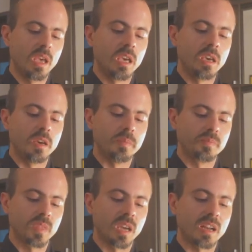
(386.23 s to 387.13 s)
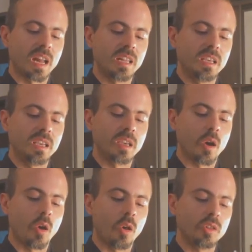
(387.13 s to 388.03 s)
Here, rallying
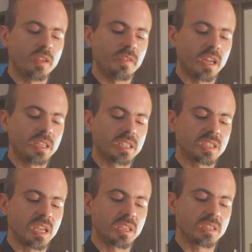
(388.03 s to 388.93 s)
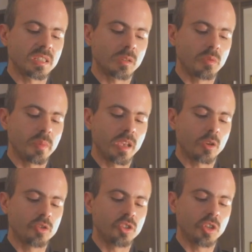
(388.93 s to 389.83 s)
all the finest things that we may
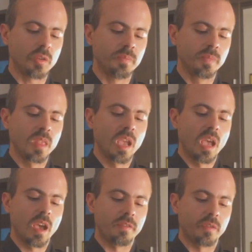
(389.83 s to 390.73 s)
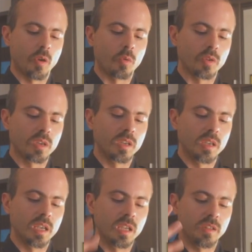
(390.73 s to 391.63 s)
conjure, evoke,
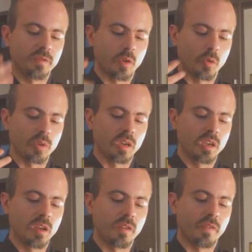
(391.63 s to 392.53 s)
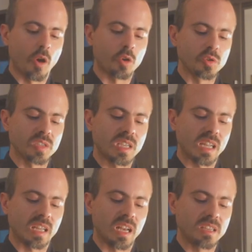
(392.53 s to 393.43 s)
invoke, focus,
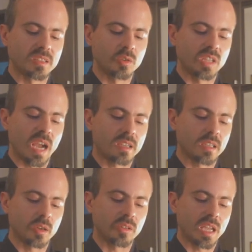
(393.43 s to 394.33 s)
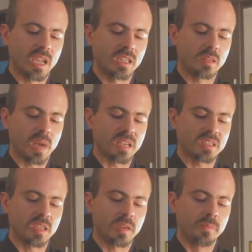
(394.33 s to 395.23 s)
catalyze, conduct, contain, and
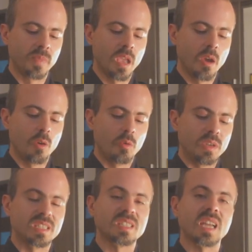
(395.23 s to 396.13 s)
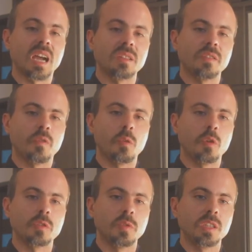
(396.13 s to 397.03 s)
master, we stand for
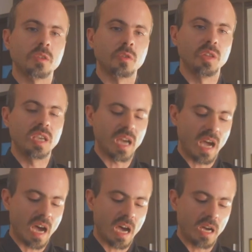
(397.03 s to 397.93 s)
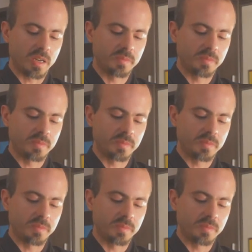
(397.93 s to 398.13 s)
what we truly are.